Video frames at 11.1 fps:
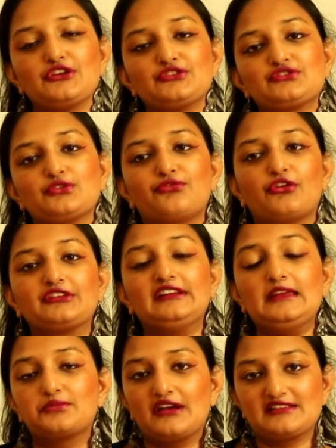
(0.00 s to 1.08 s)
So for the
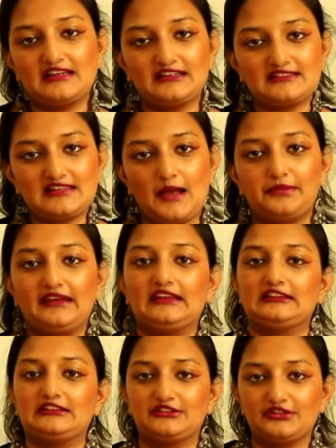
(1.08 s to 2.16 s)
Libra ascendants happening in the